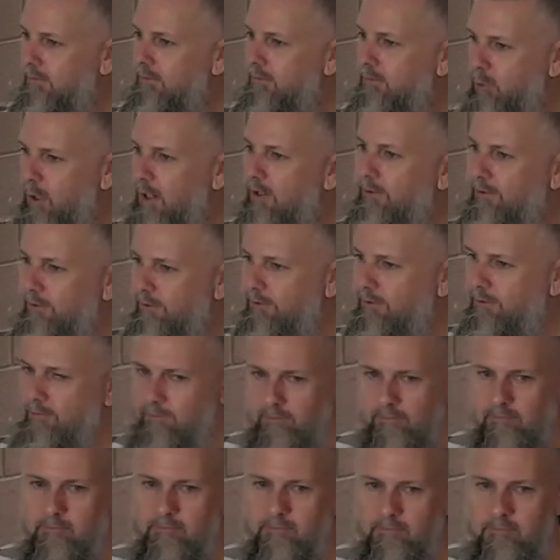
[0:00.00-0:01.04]
Christ's
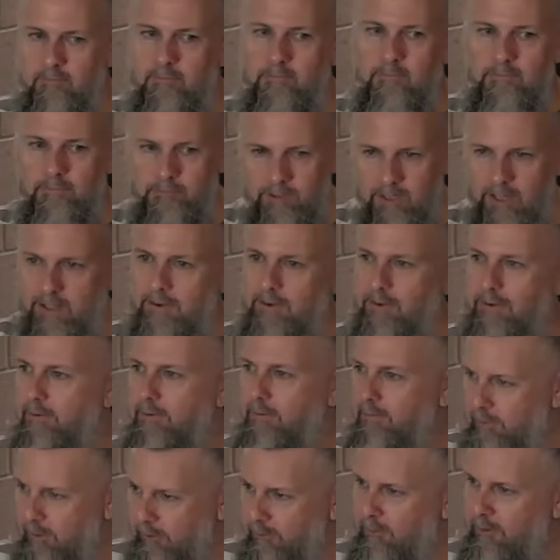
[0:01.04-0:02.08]
death,
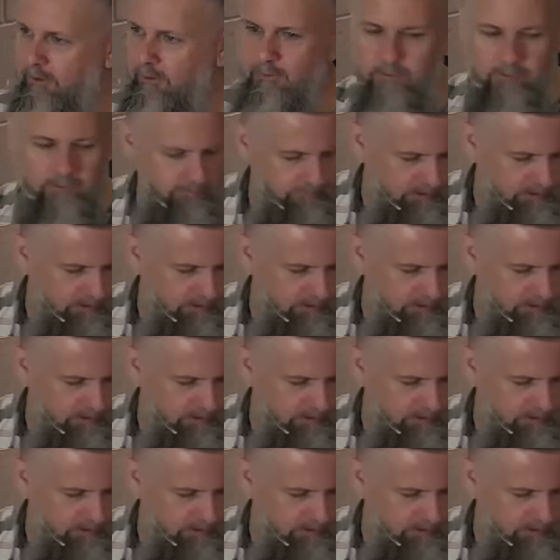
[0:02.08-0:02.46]
resurrection,